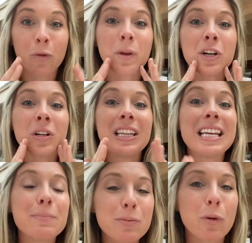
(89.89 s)
with your
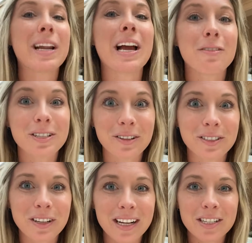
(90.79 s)
lips pointing out. So
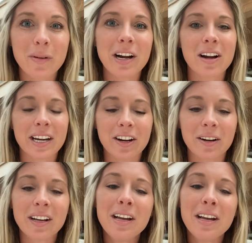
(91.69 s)
there's lots going on here.